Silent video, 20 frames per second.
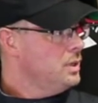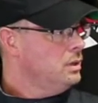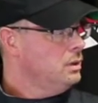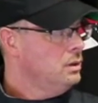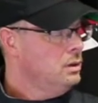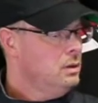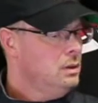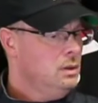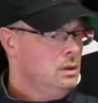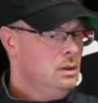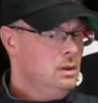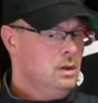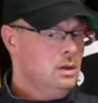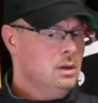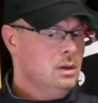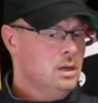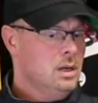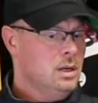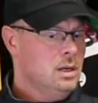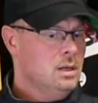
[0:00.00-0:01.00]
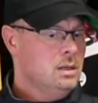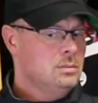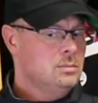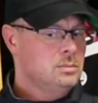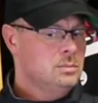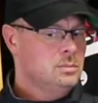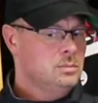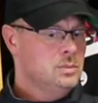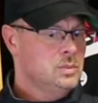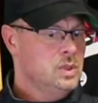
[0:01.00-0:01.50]
And
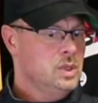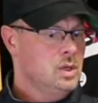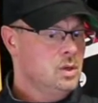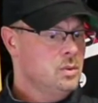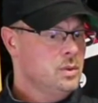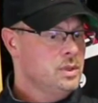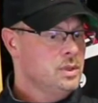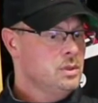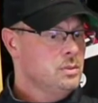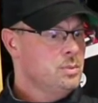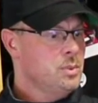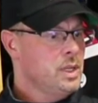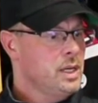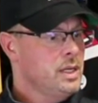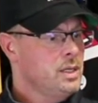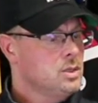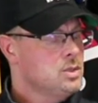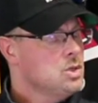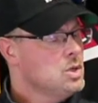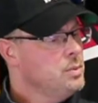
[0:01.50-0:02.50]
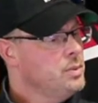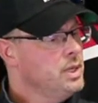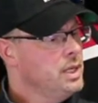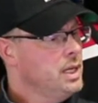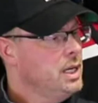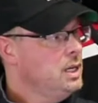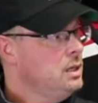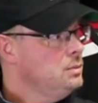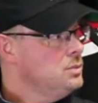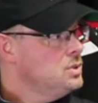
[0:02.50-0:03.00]
you know, when you're playing so many
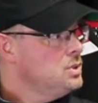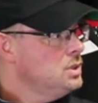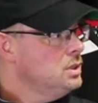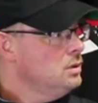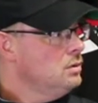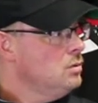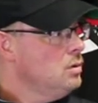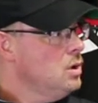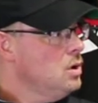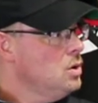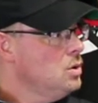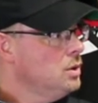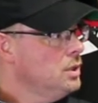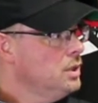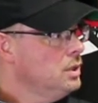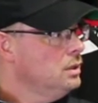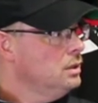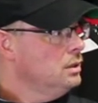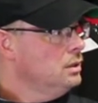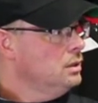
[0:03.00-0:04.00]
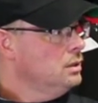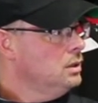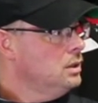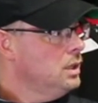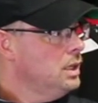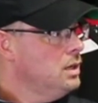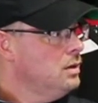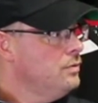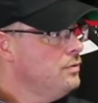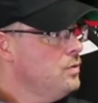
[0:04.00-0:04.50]
games in a row,
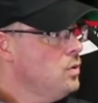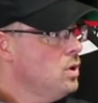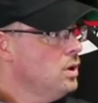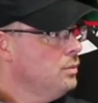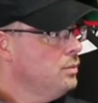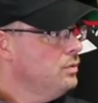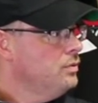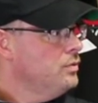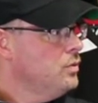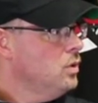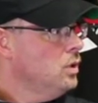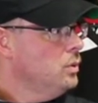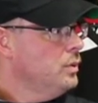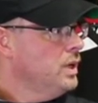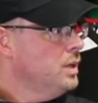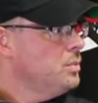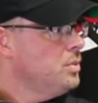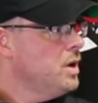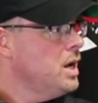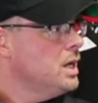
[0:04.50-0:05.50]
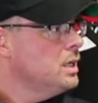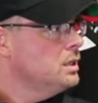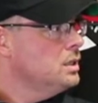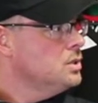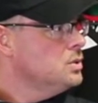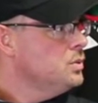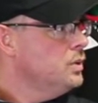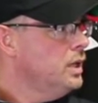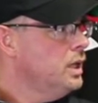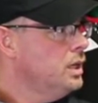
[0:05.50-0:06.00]
you get a four-week
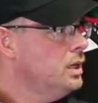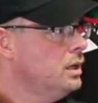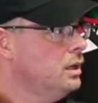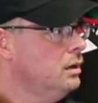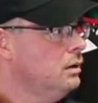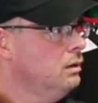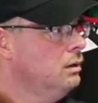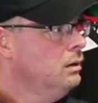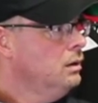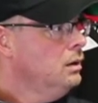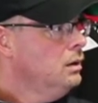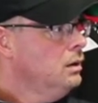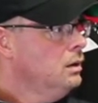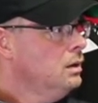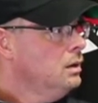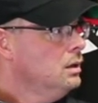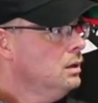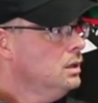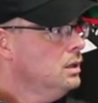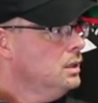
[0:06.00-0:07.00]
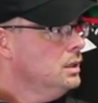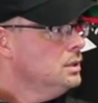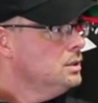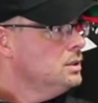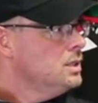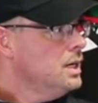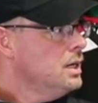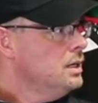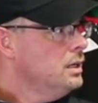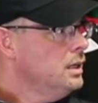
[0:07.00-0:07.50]
practice week, and
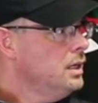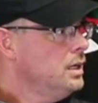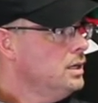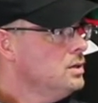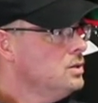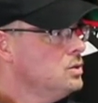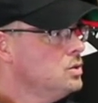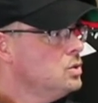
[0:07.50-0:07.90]
it's kind of geared